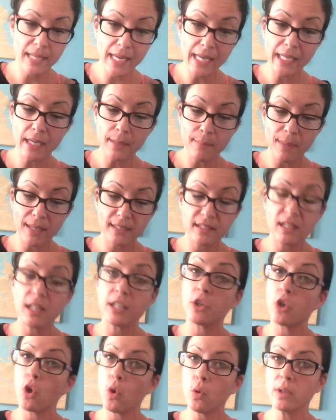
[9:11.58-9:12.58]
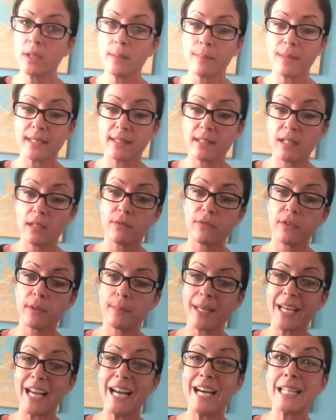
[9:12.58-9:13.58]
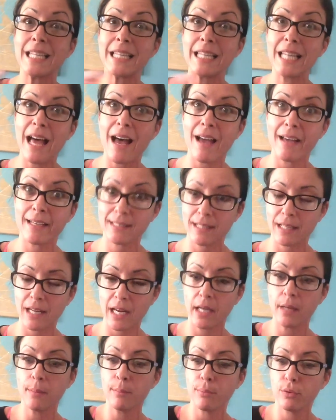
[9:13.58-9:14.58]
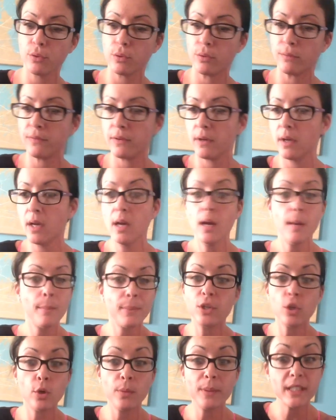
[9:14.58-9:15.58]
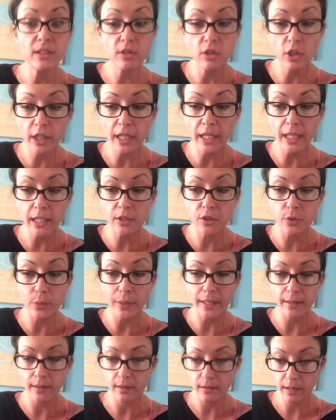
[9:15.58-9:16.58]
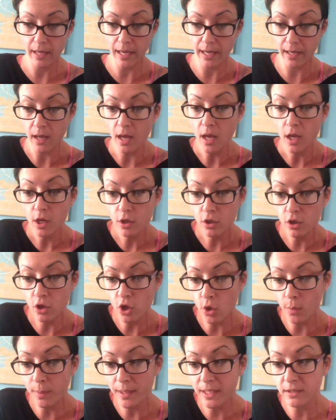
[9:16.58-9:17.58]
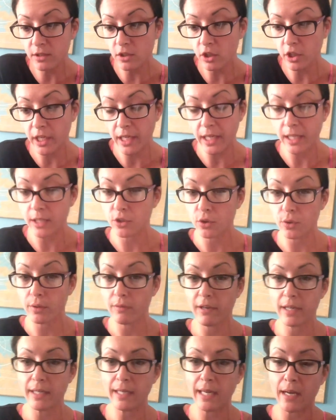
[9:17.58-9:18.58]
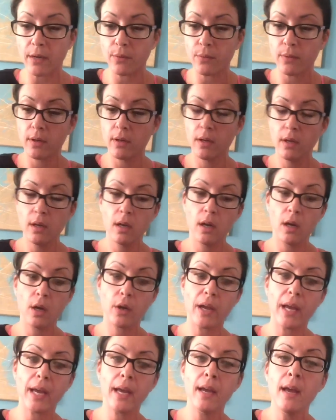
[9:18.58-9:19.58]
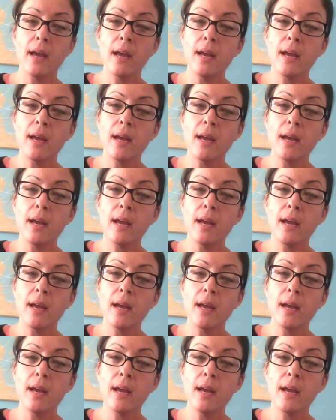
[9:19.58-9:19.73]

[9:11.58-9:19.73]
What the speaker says: taking my son and holding my son from me on lies that I can prove. But nobody's looking into it, okay? Nobody's looking into it right now, okay?